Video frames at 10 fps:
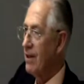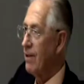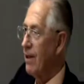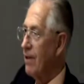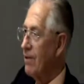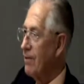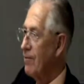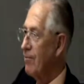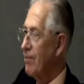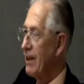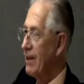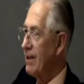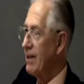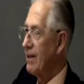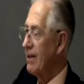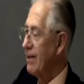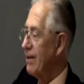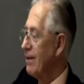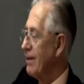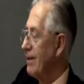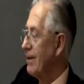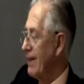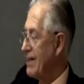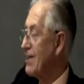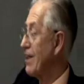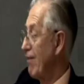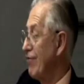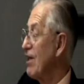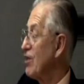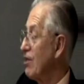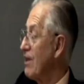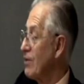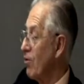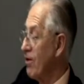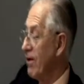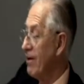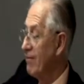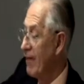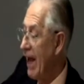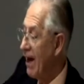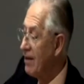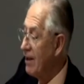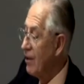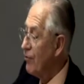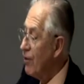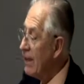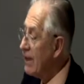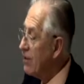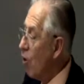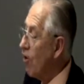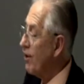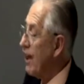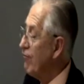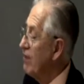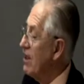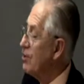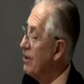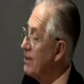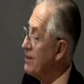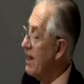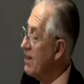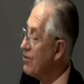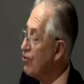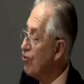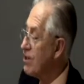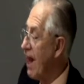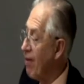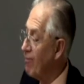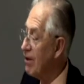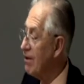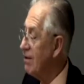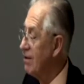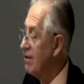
You know, but that's the definition of this word. Now, reading all the definition, it says to slumber.